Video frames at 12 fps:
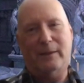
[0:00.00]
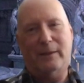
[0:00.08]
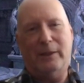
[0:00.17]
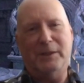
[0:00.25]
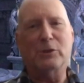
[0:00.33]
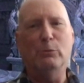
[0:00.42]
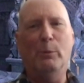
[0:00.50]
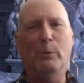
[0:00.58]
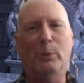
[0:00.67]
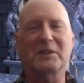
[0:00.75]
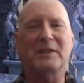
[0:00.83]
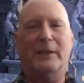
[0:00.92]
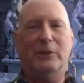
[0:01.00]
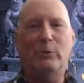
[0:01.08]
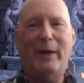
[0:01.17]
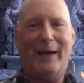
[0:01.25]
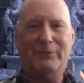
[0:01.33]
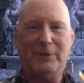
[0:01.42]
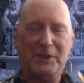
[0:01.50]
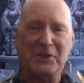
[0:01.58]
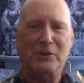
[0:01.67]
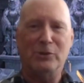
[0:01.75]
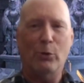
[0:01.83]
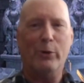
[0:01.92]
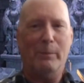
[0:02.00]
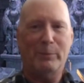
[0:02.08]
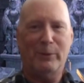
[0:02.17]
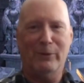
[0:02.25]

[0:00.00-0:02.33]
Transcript: consumables that you have to snort up your